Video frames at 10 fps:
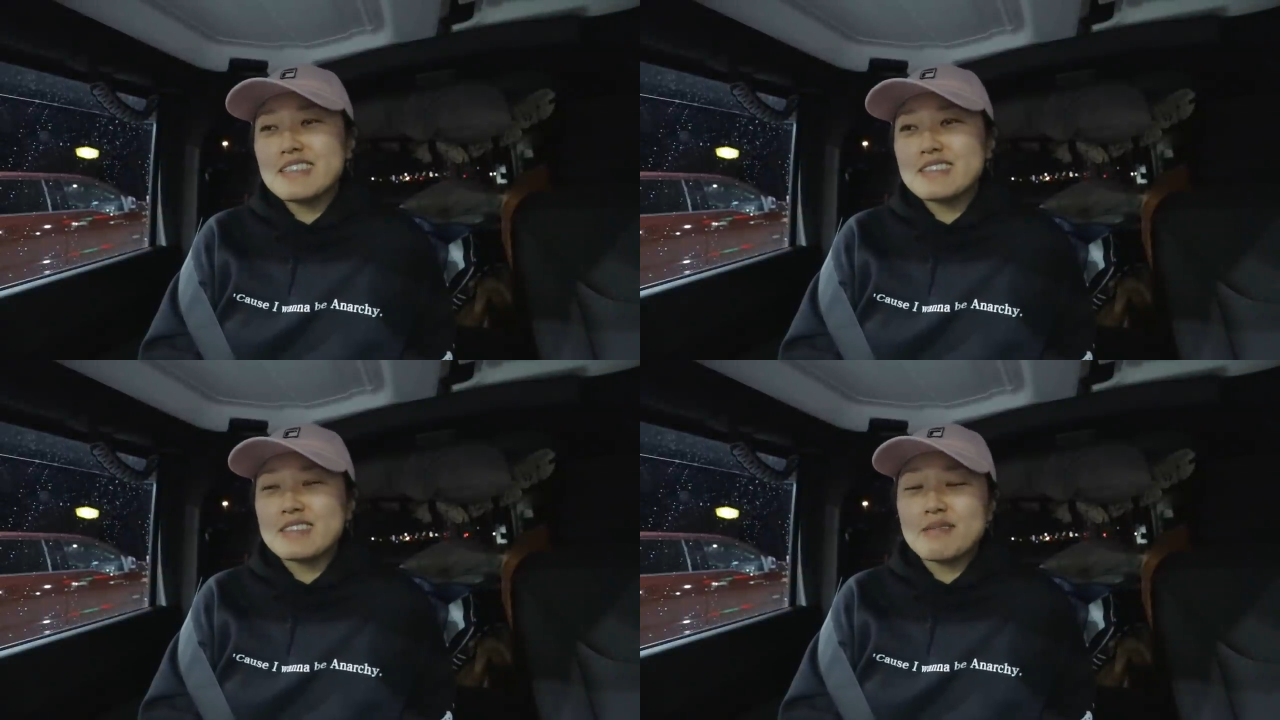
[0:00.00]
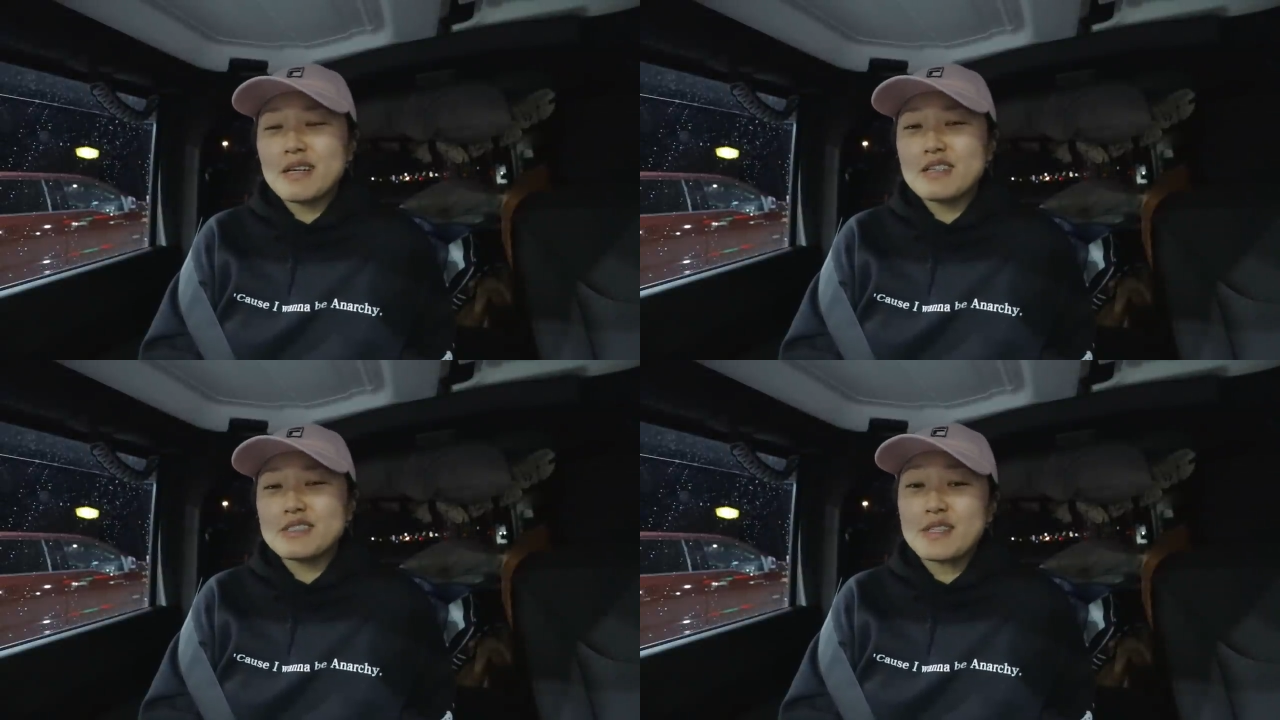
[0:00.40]
So I'm
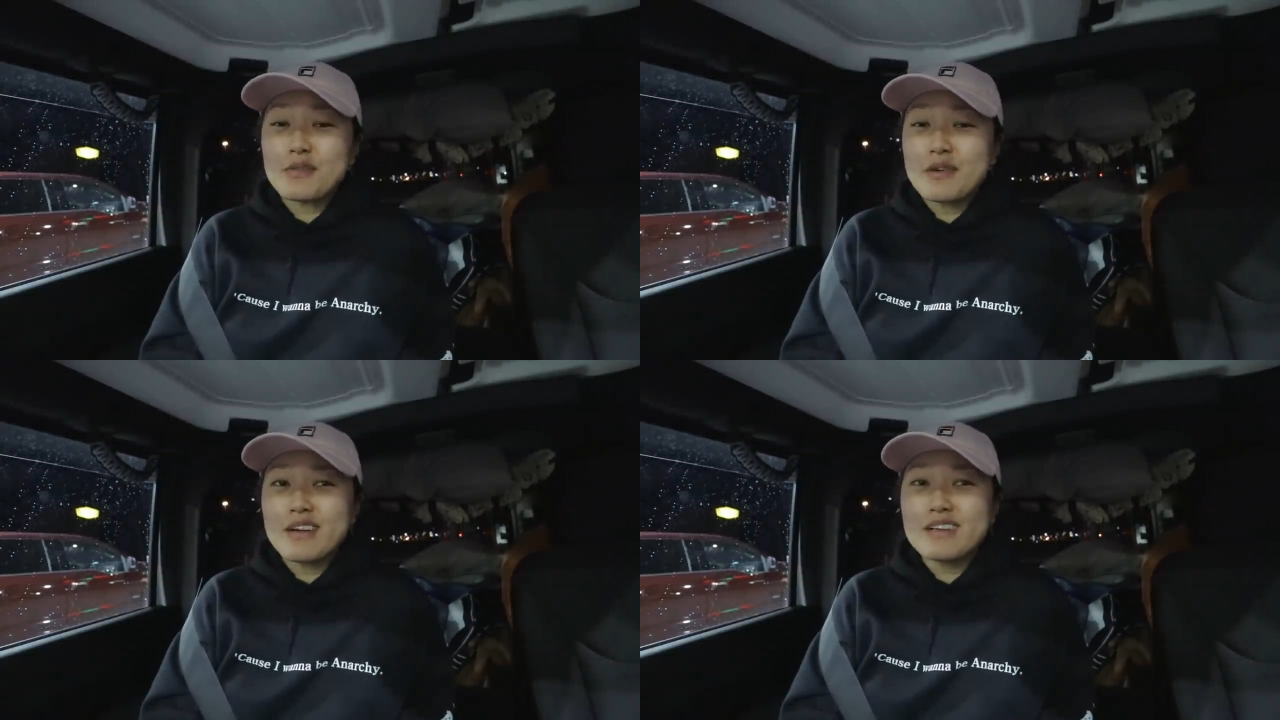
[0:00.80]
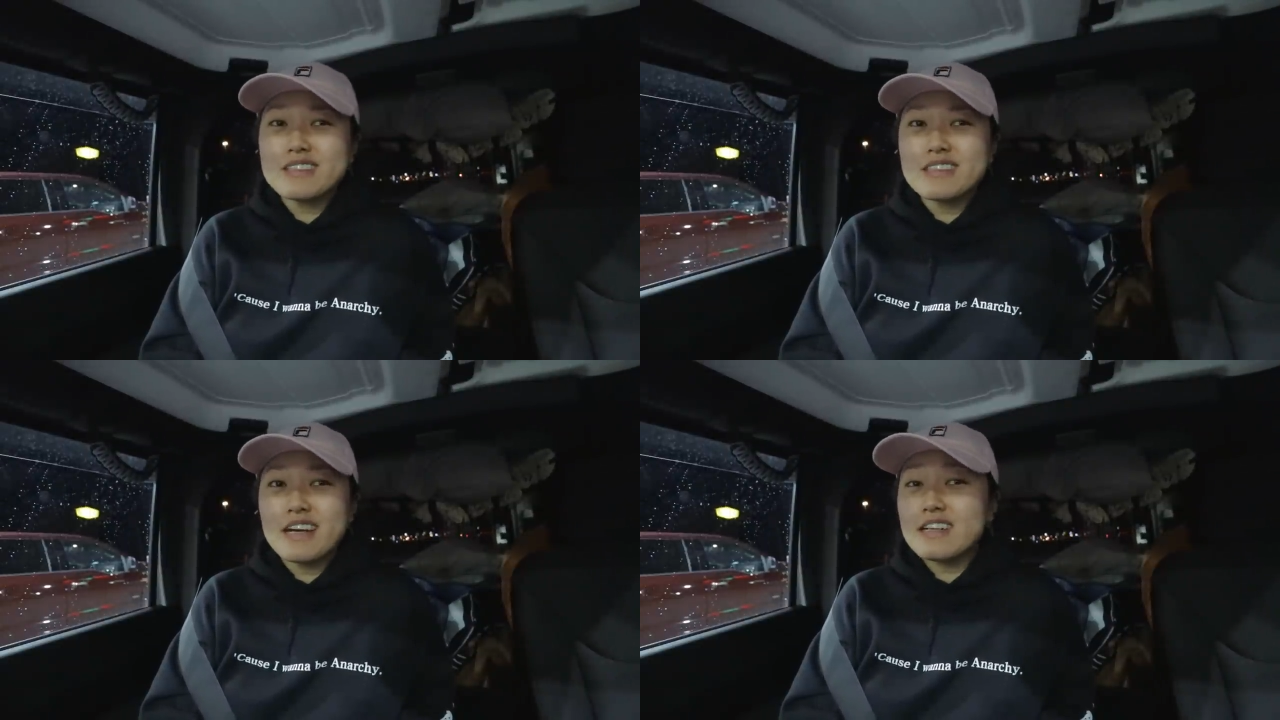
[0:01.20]
not gonna share where.
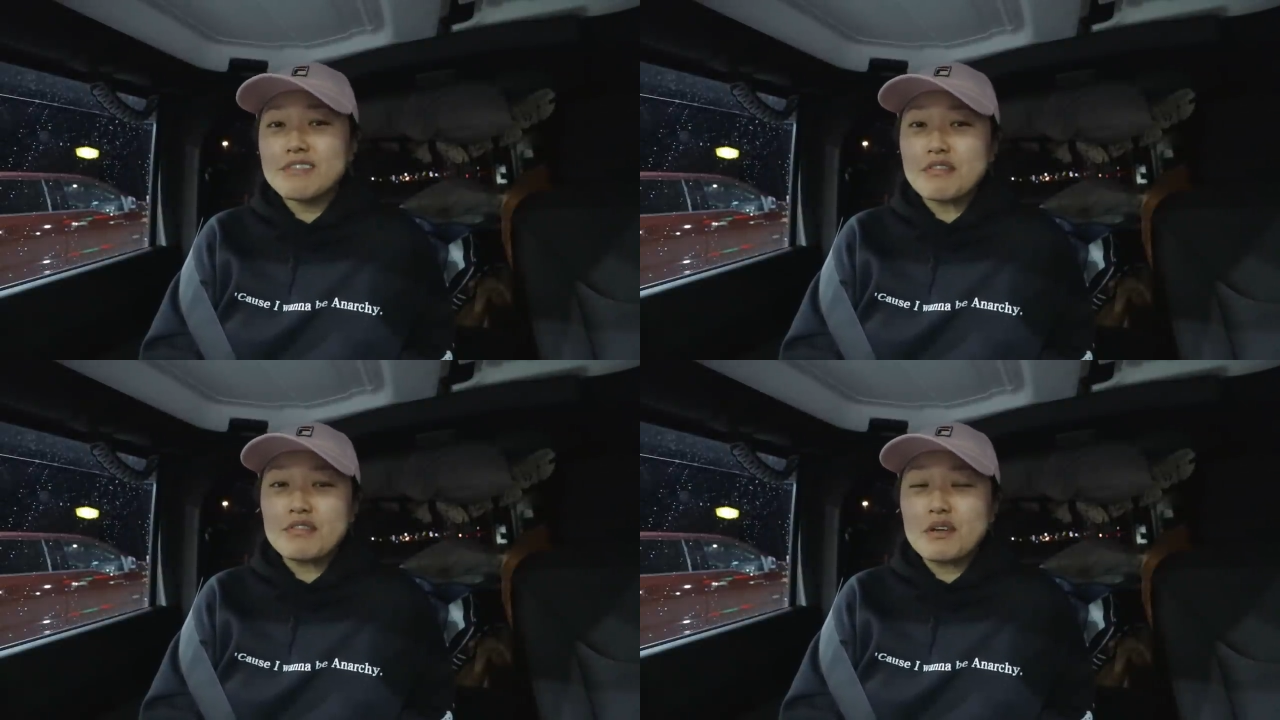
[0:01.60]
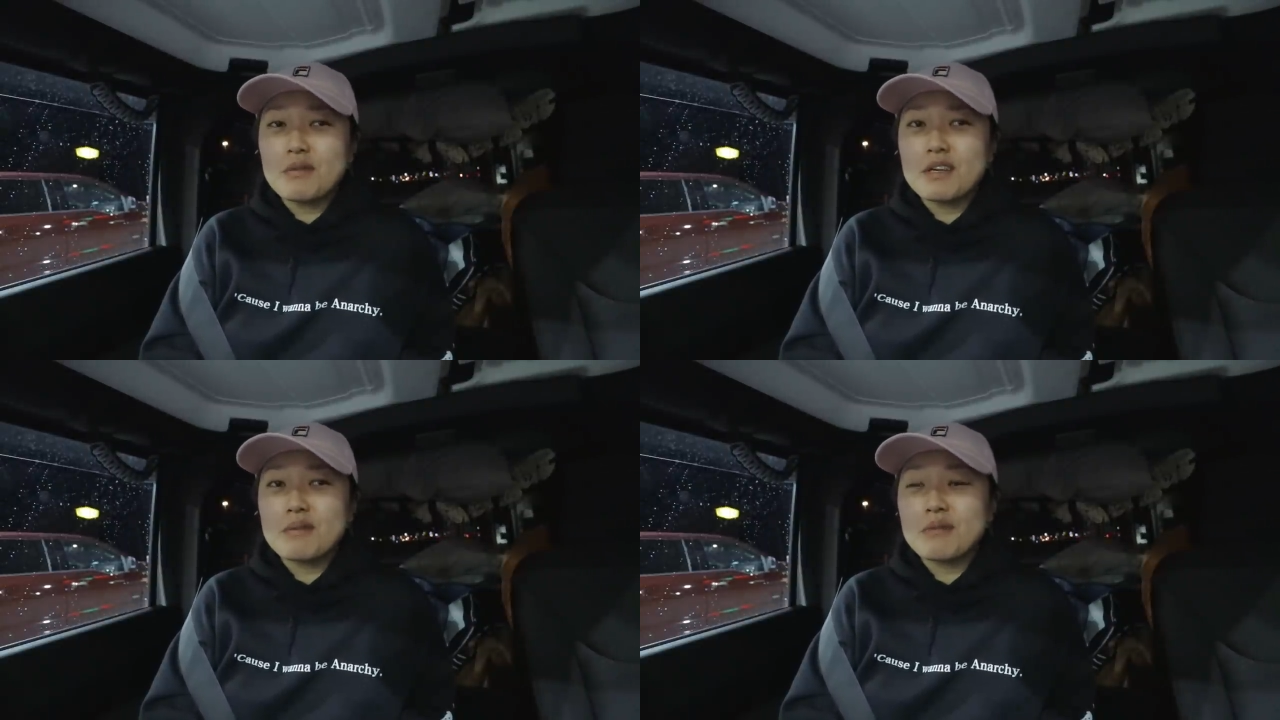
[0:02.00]
I didn't even
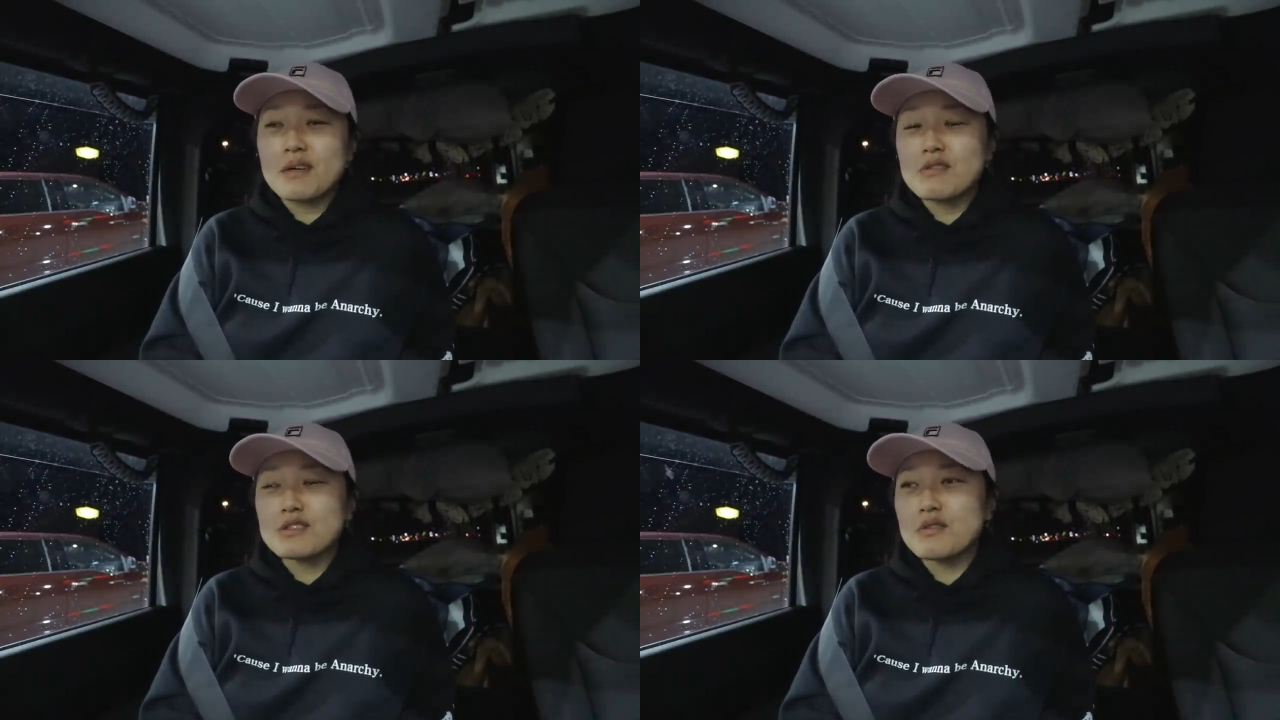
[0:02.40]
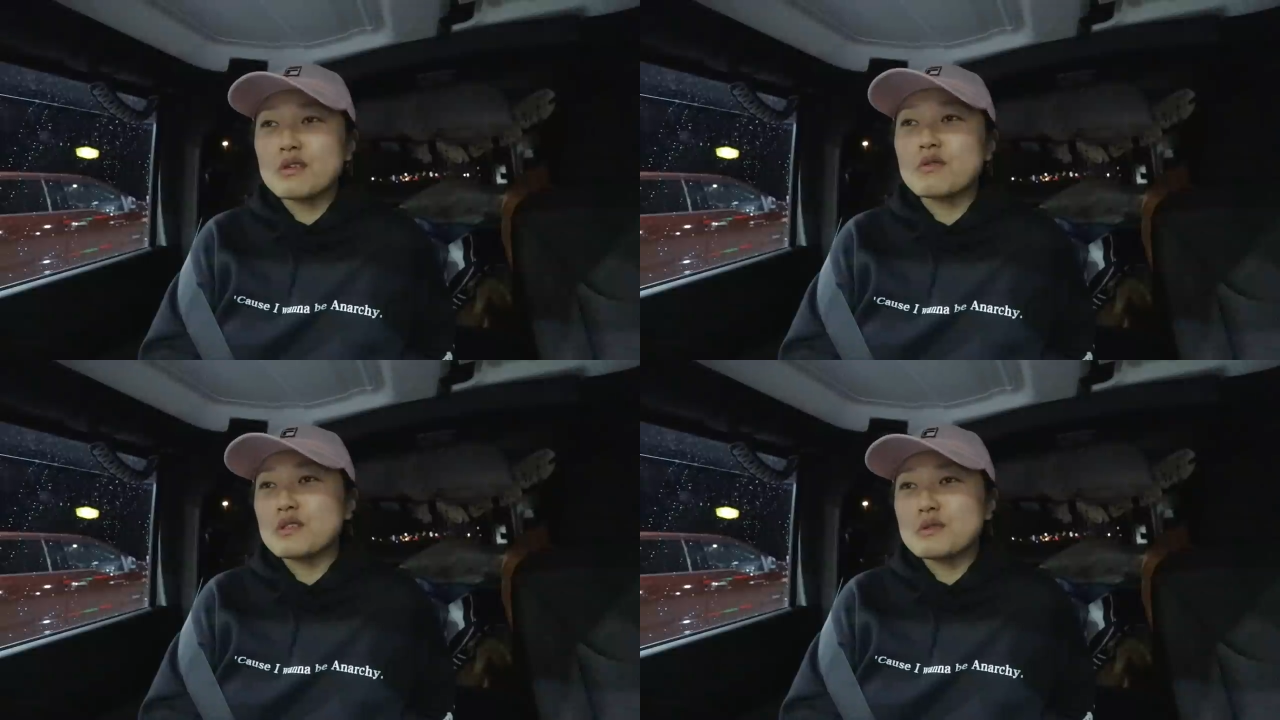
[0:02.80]
film there, but it was one
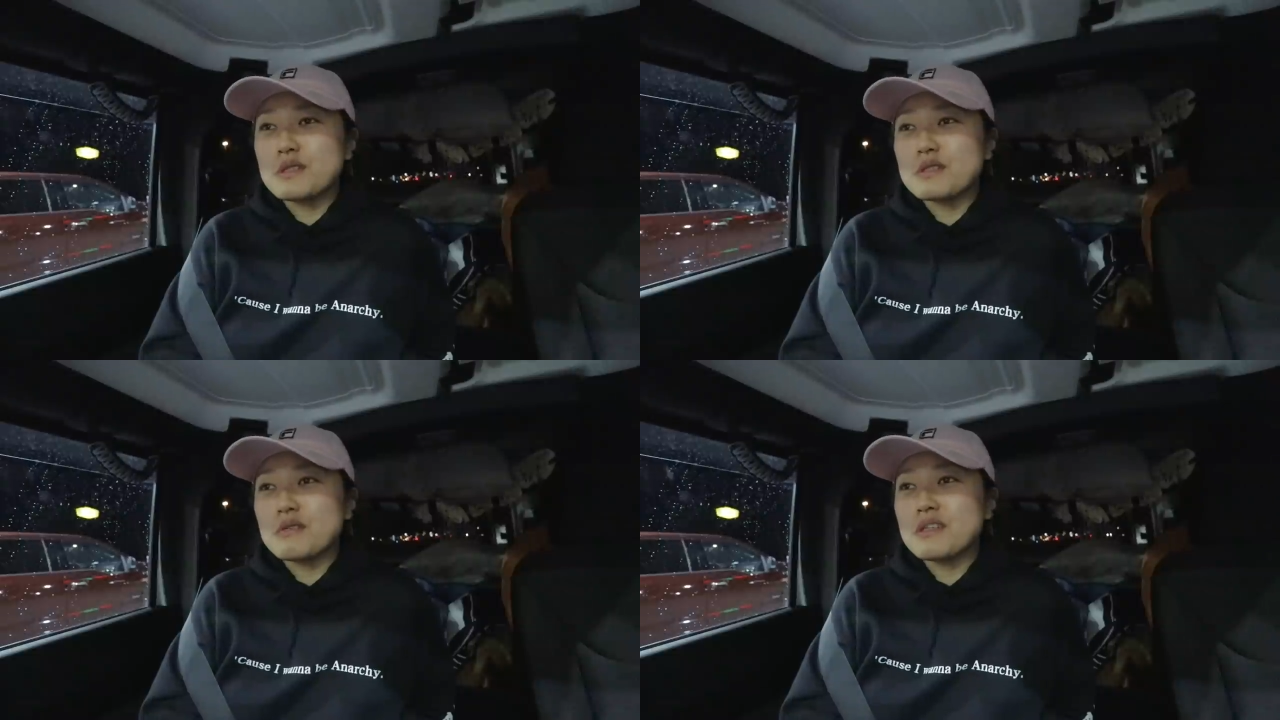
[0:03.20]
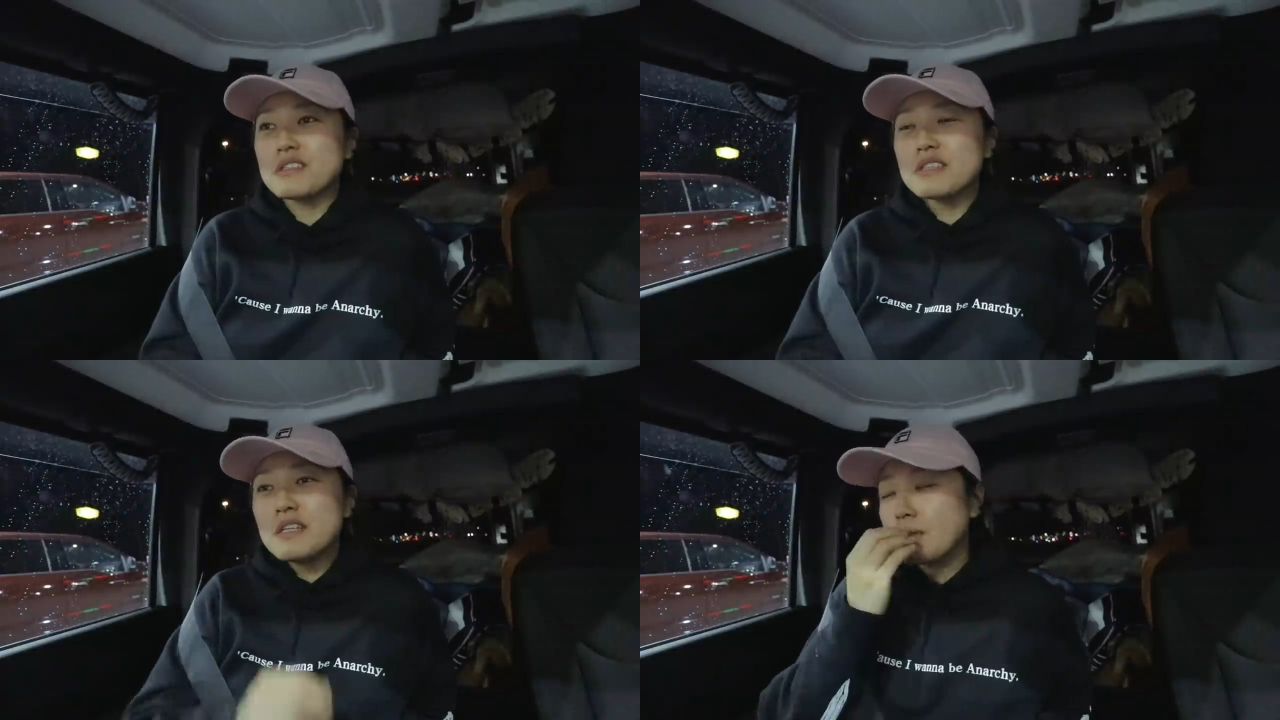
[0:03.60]
of the worst places I went.